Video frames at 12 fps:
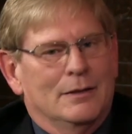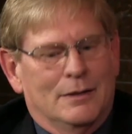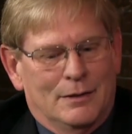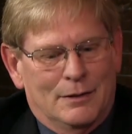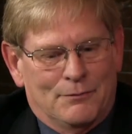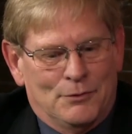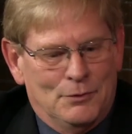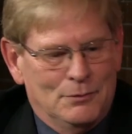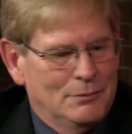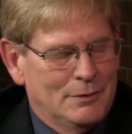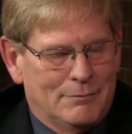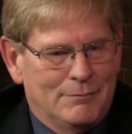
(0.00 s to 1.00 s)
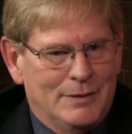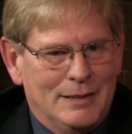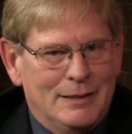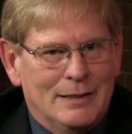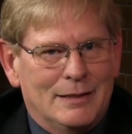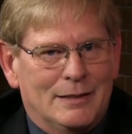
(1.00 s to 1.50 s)
If you
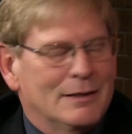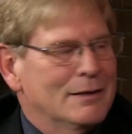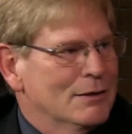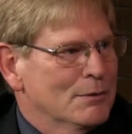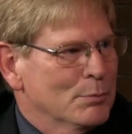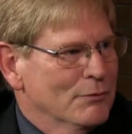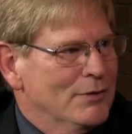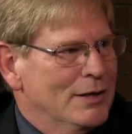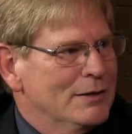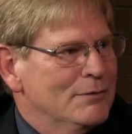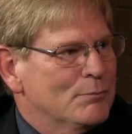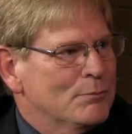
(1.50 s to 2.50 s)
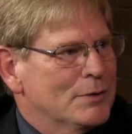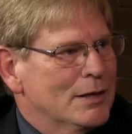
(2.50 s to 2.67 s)
need anything on a preventative